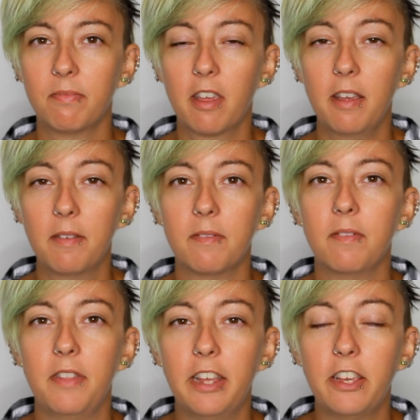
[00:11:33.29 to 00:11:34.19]
Okay,
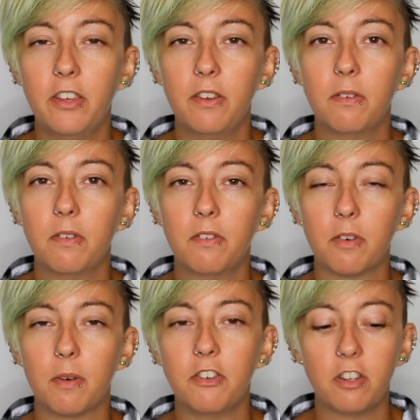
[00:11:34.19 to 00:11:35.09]
thank you
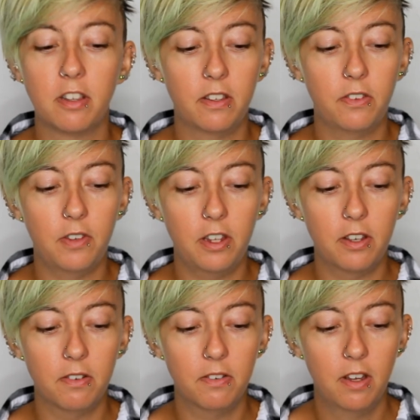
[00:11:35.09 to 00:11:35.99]
for watching this
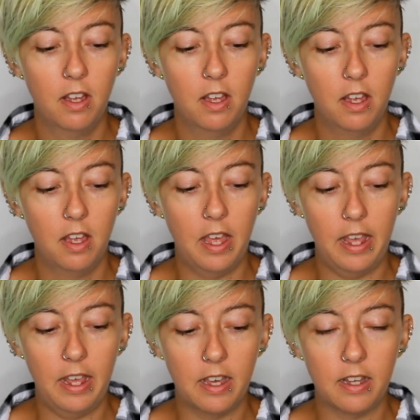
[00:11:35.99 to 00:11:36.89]
video
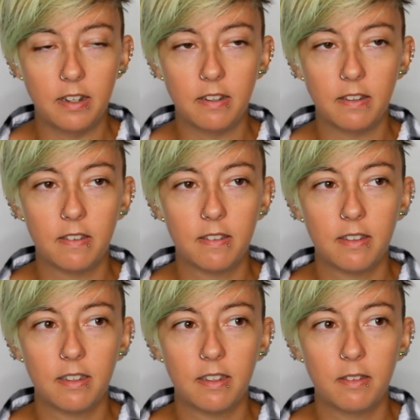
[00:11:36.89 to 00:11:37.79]
and
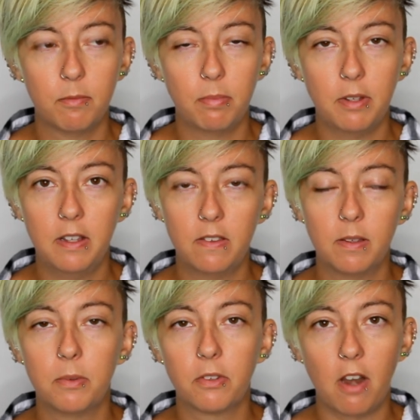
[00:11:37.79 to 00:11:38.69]
please
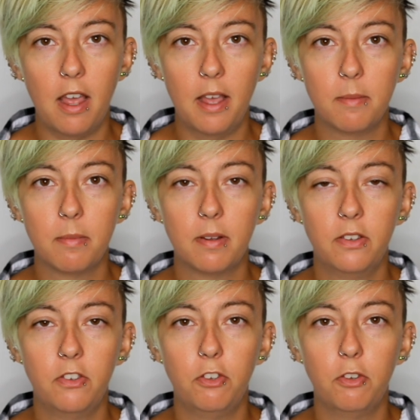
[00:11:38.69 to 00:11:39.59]
subscribe
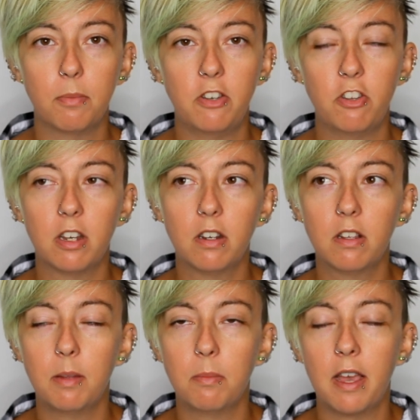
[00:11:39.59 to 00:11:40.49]
to my channel.
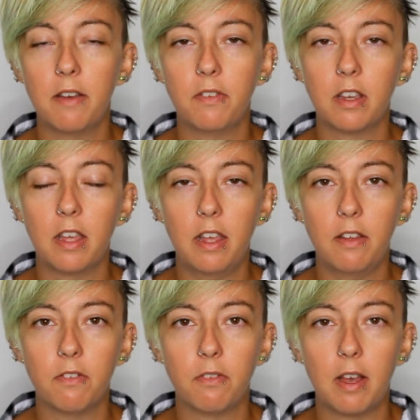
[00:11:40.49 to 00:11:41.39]
I'm having
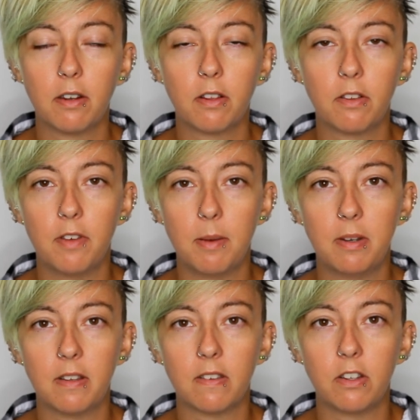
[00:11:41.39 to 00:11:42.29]
a radical
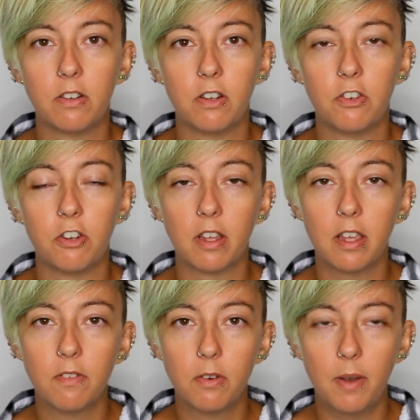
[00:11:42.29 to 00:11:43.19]
feminist literature
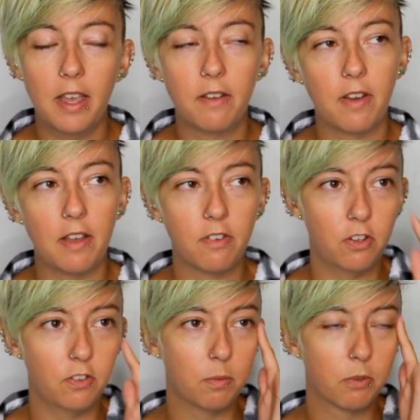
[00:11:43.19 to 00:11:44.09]
giveaway at
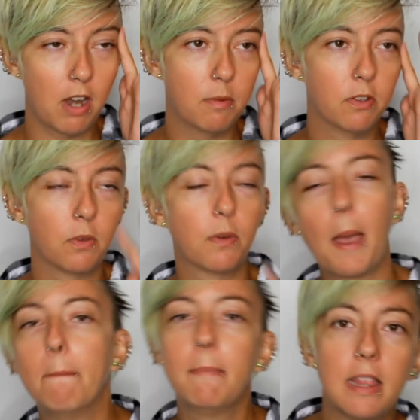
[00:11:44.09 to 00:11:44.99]
500 subscribers, so
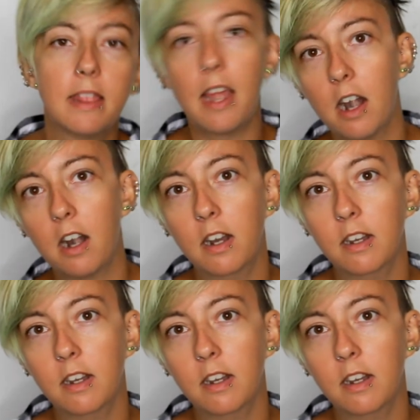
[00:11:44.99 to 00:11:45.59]
get me there.